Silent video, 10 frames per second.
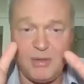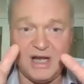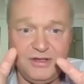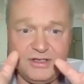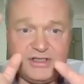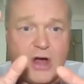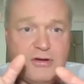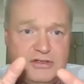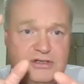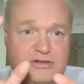But if you
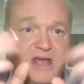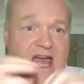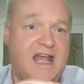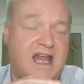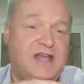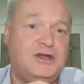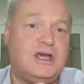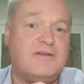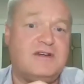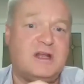don't do that and
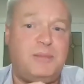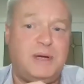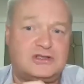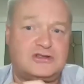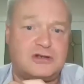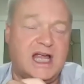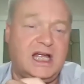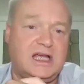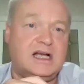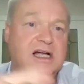you give it a big
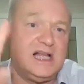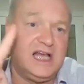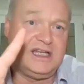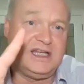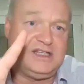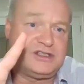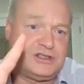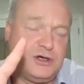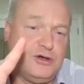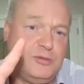drink, it
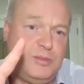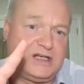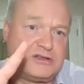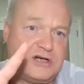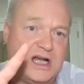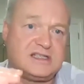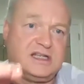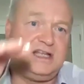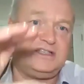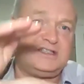needs 2 big drinks.
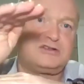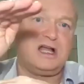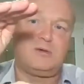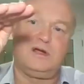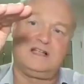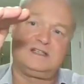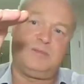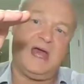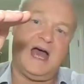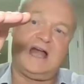It needs a drink when it's
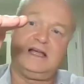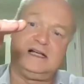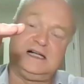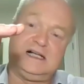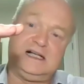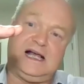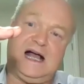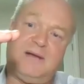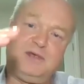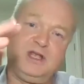about
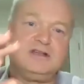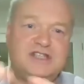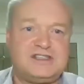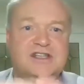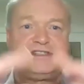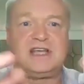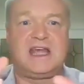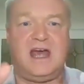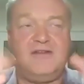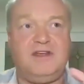just as
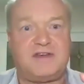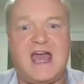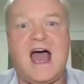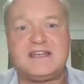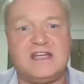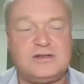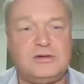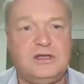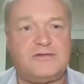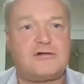if you've cut it
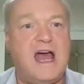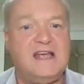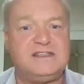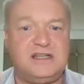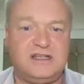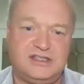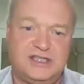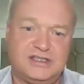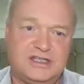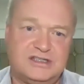or you've grazed it,
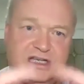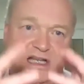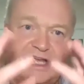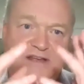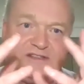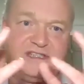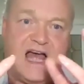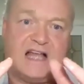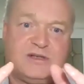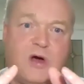just as the leaves
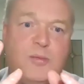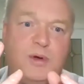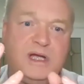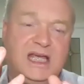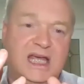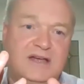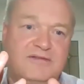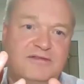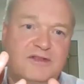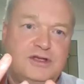start to open
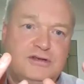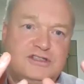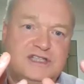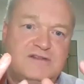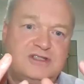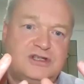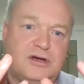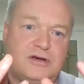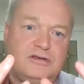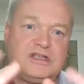again for the new set of
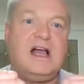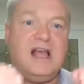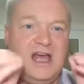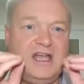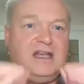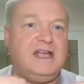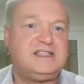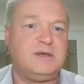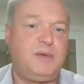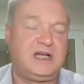shoots, it
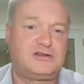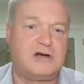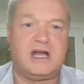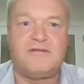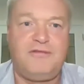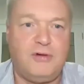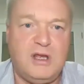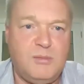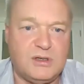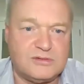needs a big drink,
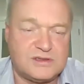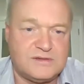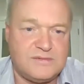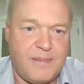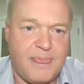40 mils.